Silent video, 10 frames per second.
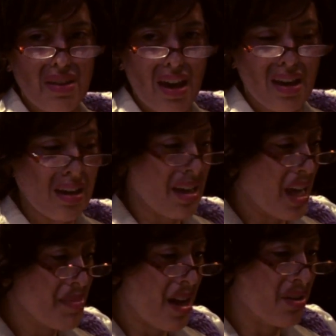thing. It
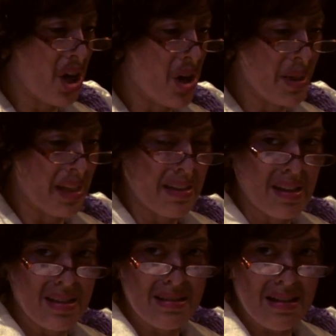keeps on going, and
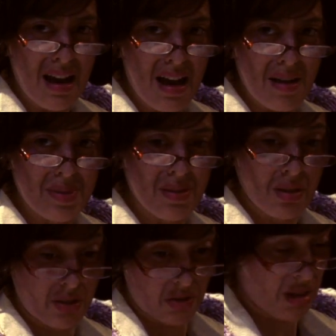then it stops.
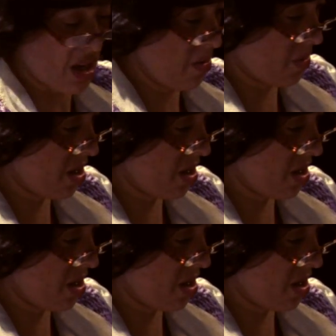You can't